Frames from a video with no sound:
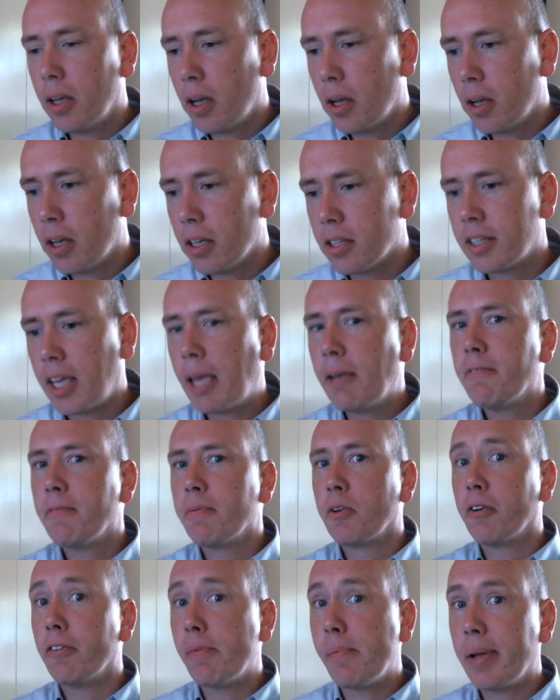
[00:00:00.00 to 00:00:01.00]
escape from
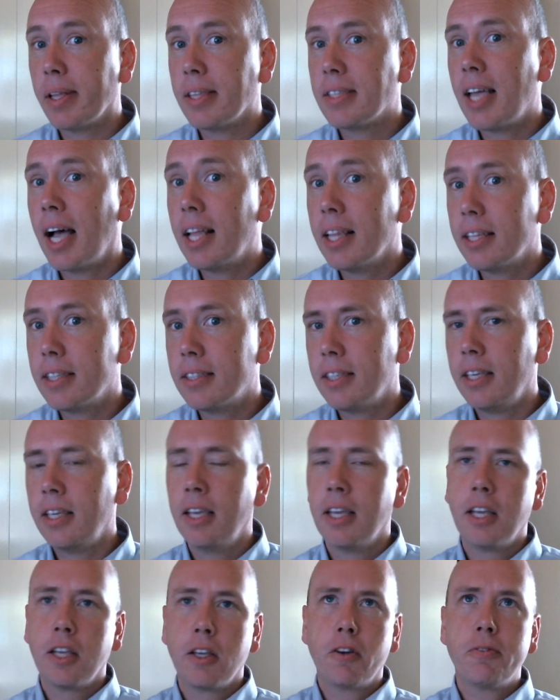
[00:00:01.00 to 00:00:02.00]
governmentality.
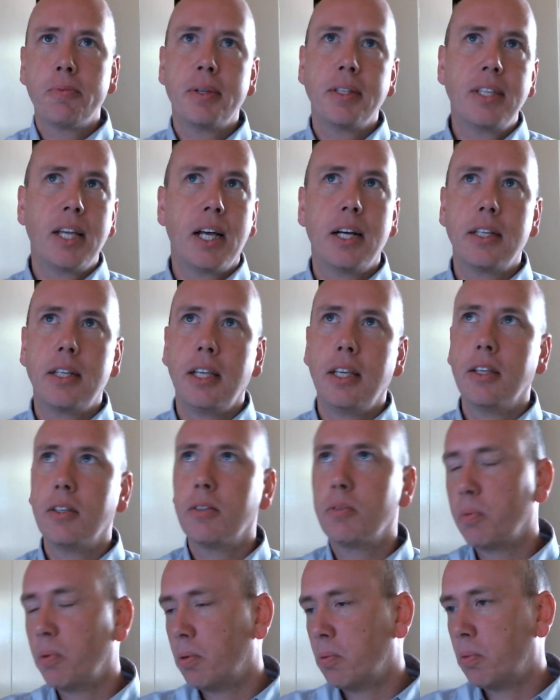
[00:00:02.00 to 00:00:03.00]
Governmentality is
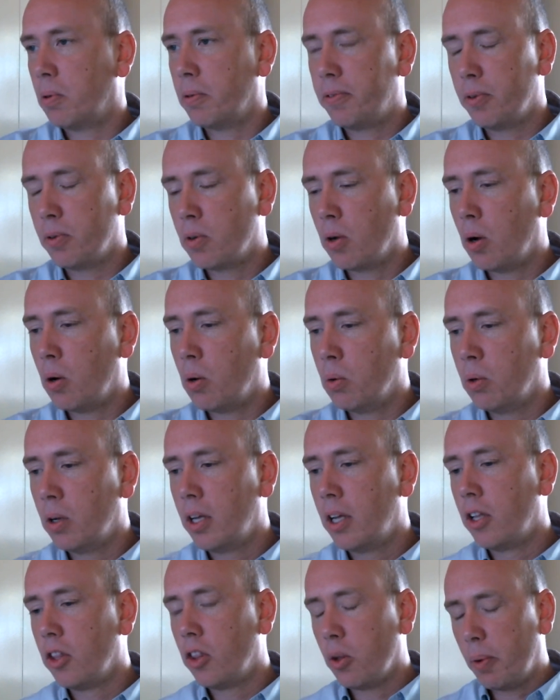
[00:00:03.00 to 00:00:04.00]
what Foucault,
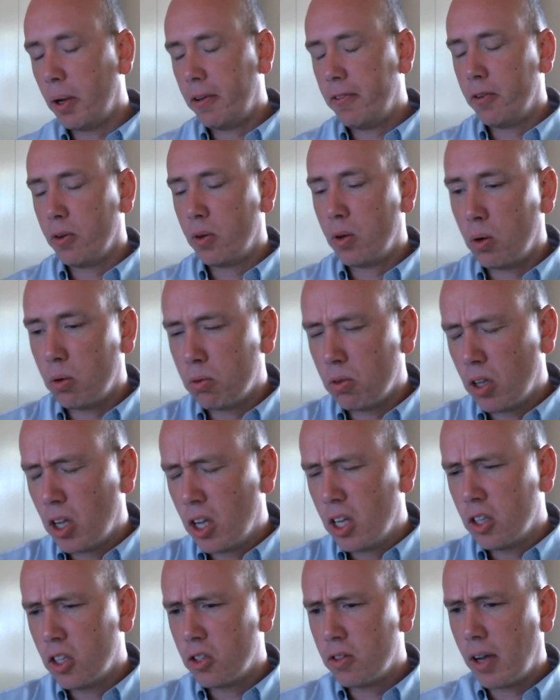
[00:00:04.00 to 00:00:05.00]
the way Foucault
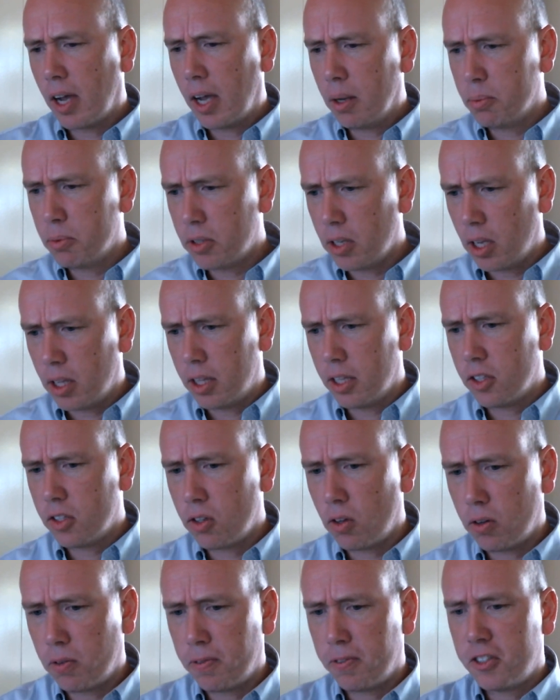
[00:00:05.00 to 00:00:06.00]
describes this
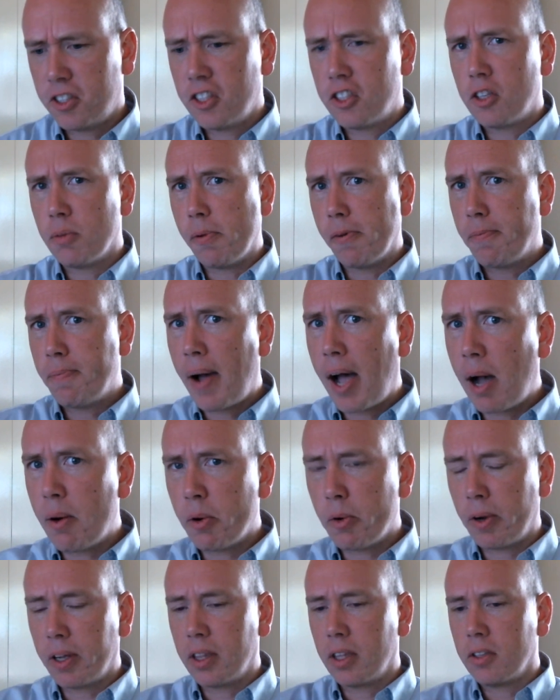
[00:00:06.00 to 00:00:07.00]
sort of system of power, right?